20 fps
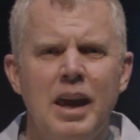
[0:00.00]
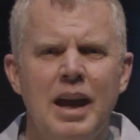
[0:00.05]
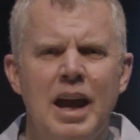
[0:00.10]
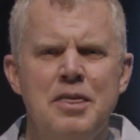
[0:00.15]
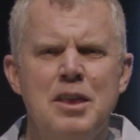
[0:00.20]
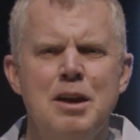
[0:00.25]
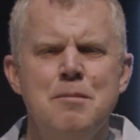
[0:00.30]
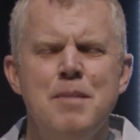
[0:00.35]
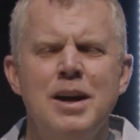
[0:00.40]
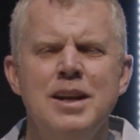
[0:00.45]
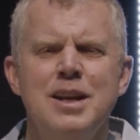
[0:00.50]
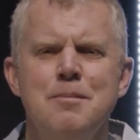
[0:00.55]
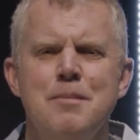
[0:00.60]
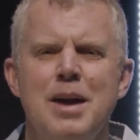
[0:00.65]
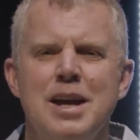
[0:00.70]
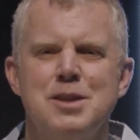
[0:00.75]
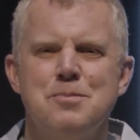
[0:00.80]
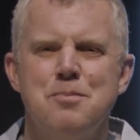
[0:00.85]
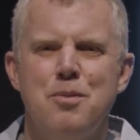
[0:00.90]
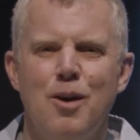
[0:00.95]
And then money
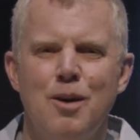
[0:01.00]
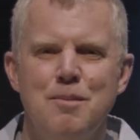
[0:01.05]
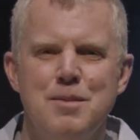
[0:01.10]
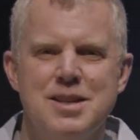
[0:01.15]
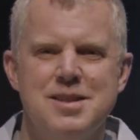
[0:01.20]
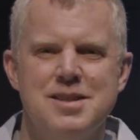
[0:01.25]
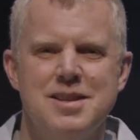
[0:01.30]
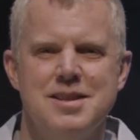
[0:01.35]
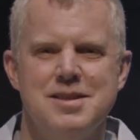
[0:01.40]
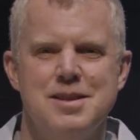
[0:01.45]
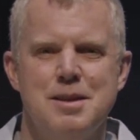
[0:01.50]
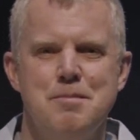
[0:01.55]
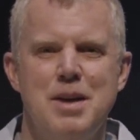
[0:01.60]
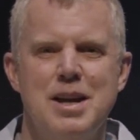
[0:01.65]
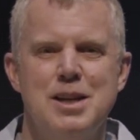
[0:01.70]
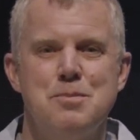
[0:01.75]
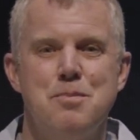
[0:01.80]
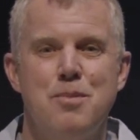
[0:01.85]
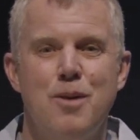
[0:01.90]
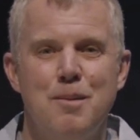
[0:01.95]
makes promises. It
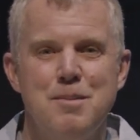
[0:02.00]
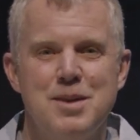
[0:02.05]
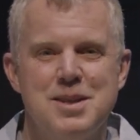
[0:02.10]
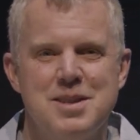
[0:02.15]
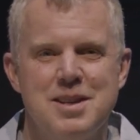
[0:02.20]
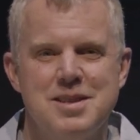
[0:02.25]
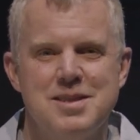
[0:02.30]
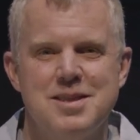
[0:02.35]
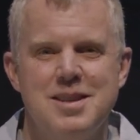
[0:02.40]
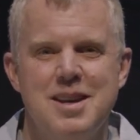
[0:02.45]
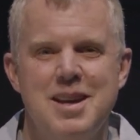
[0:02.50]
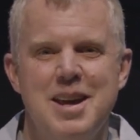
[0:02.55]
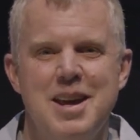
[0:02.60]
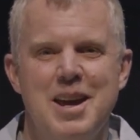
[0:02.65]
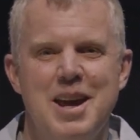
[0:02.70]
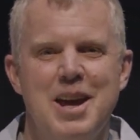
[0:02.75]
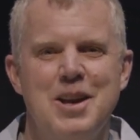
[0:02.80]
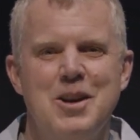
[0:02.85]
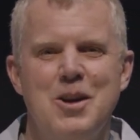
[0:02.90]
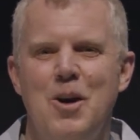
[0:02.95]
makes promises
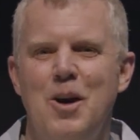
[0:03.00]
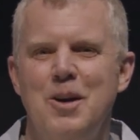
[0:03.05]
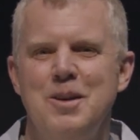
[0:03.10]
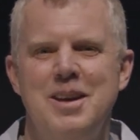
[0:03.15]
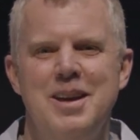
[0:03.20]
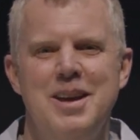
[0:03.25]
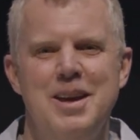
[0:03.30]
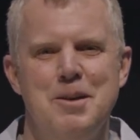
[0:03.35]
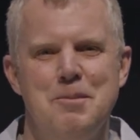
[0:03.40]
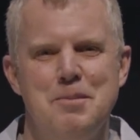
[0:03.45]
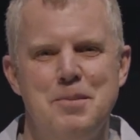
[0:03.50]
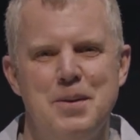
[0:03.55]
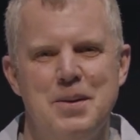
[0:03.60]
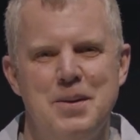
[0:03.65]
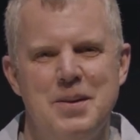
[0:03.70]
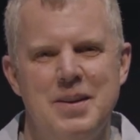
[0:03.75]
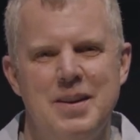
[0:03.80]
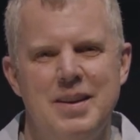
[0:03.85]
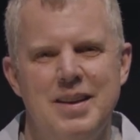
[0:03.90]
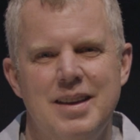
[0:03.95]
it can't keep.
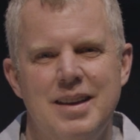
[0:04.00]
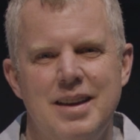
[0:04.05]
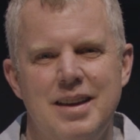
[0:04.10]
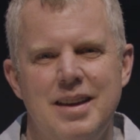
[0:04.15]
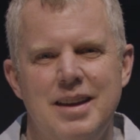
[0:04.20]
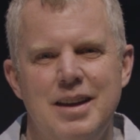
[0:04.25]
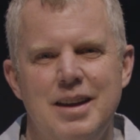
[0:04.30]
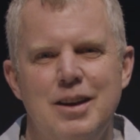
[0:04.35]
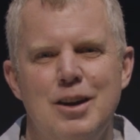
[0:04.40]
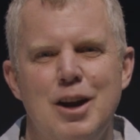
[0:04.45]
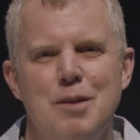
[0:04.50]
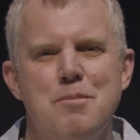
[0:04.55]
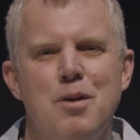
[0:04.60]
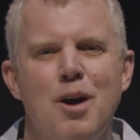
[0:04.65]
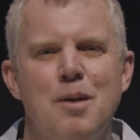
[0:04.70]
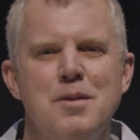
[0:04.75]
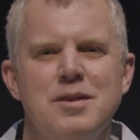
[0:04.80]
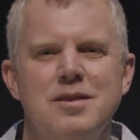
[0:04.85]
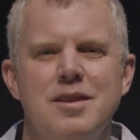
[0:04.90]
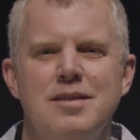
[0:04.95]
You know,
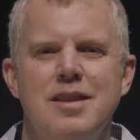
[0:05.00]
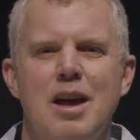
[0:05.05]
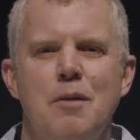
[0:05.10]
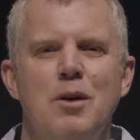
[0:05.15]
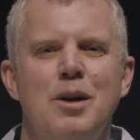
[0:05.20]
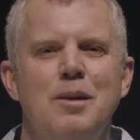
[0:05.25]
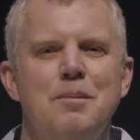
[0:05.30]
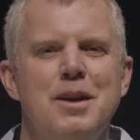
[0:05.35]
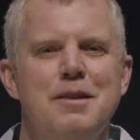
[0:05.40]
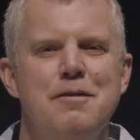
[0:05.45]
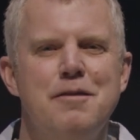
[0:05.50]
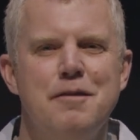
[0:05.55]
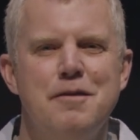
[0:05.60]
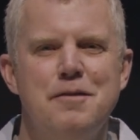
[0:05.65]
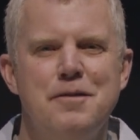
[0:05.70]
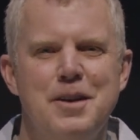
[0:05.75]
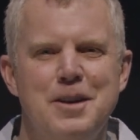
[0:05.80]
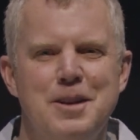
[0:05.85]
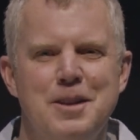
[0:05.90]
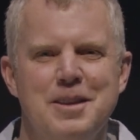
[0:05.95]
promises that we'll be
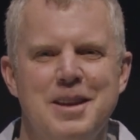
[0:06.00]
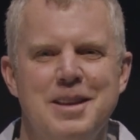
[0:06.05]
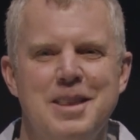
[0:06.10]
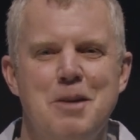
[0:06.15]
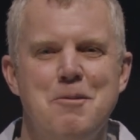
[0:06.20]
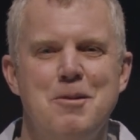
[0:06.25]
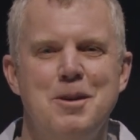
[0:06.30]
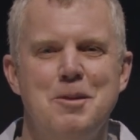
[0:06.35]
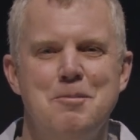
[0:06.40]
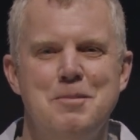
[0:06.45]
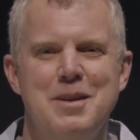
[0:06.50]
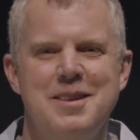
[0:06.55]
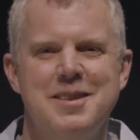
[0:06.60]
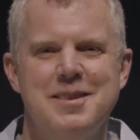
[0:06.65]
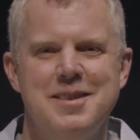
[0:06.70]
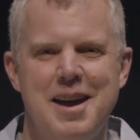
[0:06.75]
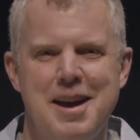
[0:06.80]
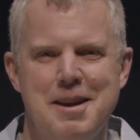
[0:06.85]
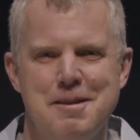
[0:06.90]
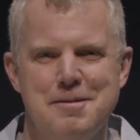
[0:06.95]
fulfilled and that we'll be
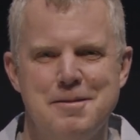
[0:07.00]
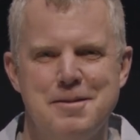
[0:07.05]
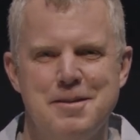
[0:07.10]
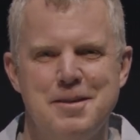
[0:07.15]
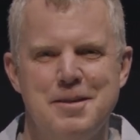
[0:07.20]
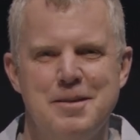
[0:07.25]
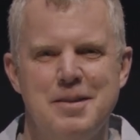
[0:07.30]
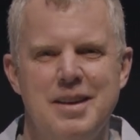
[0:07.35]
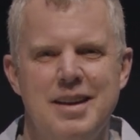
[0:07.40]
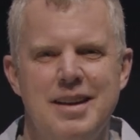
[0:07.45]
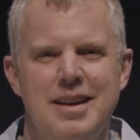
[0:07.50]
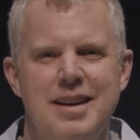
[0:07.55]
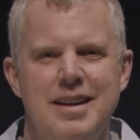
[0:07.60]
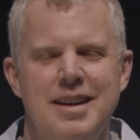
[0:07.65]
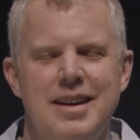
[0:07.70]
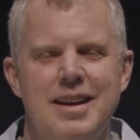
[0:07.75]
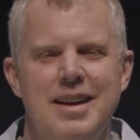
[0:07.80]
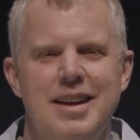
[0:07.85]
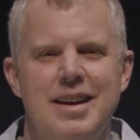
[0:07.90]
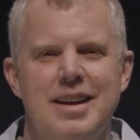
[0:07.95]
safe.
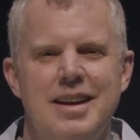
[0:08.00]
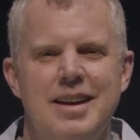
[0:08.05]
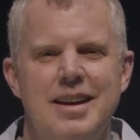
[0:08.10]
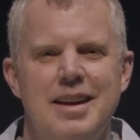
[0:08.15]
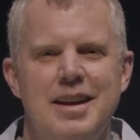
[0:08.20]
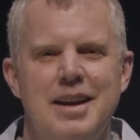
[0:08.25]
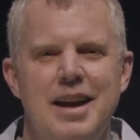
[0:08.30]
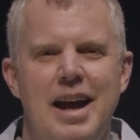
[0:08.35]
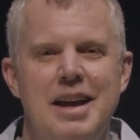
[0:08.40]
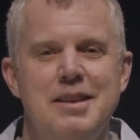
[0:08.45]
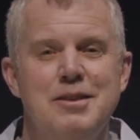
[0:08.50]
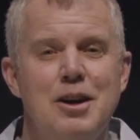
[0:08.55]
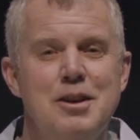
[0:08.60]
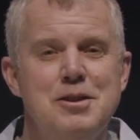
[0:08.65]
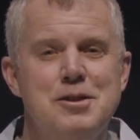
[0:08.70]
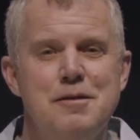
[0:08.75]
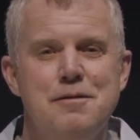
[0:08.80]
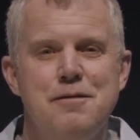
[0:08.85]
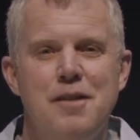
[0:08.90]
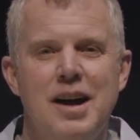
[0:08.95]
And
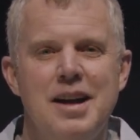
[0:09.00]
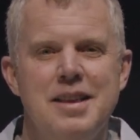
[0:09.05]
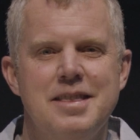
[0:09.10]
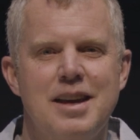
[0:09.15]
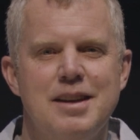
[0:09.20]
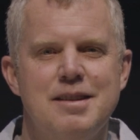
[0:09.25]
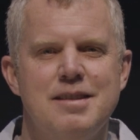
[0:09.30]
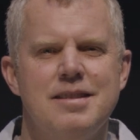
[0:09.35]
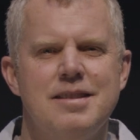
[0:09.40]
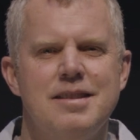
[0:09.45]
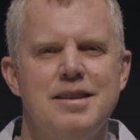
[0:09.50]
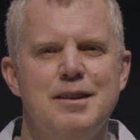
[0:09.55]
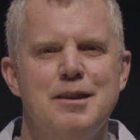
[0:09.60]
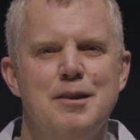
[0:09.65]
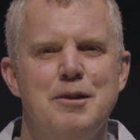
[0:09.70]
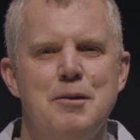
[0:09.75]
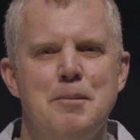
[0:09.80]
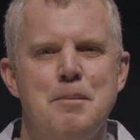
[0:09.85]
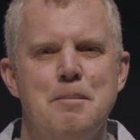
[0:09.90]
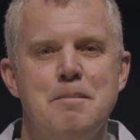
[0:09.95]
don't you find that
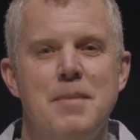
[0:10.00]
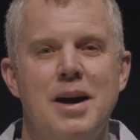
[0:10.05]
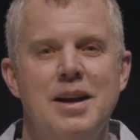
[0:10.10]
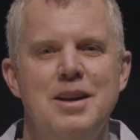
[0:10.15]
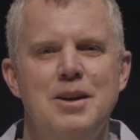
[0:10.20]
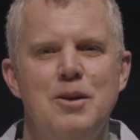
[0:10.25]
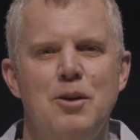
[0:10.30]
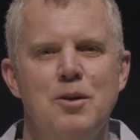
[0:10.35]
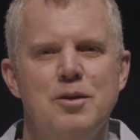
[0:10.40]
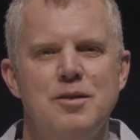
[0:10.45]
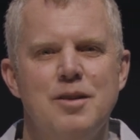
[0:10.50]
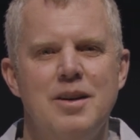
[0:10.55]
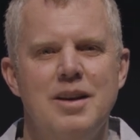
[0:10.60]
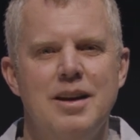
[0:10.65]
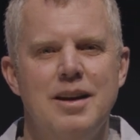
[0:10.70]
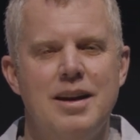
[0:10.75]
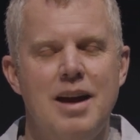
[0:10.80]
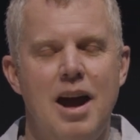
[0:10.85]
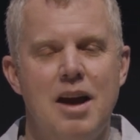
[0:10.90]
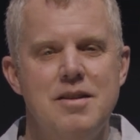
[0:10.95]
money also
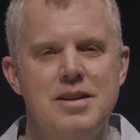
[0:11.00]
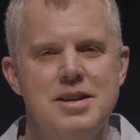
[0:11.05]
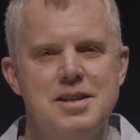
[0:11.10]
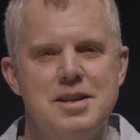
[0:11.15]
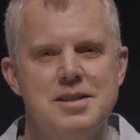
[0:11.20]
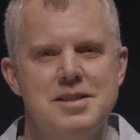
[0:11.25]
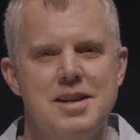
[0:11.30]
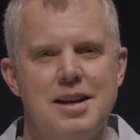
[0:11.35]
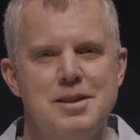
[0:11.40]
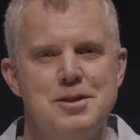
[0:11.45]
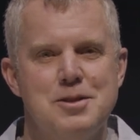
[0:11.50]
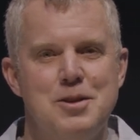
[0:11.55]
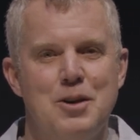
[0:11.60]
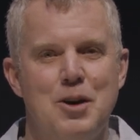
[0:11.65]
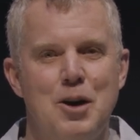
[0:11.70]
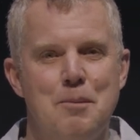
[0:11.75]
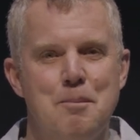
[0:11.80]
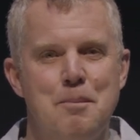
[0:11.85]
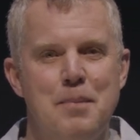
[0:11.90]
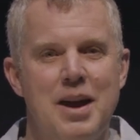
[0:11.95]
encourages us to
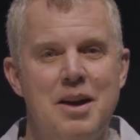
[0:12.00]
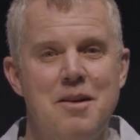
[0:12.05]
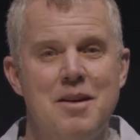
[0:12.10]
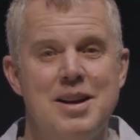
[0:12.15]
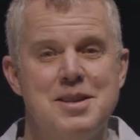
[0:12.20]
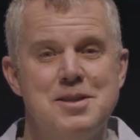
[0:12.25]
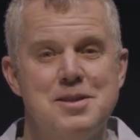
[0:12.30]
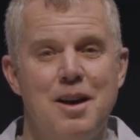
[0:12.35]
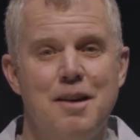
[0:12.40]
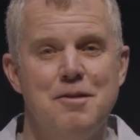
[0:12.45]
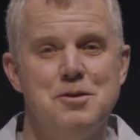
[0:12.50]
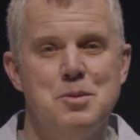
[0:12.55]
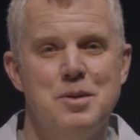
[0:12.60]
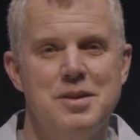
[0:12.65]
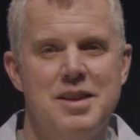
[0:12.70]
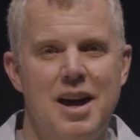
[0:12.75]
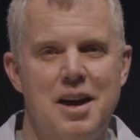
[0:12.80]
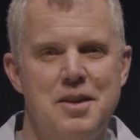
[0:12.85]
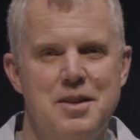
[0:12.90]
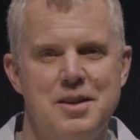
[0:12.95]
compare ourselves
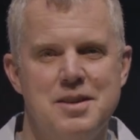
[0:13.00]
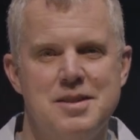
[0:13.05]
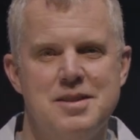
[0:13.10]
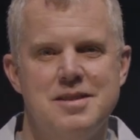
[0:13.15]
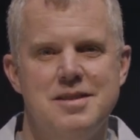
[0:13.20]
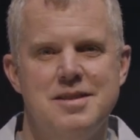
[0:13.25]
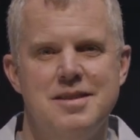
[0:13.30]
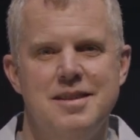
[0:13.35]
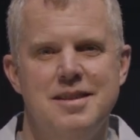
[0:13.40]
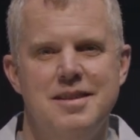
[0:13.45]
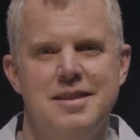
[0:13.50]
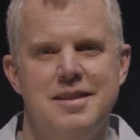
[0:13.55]
with others?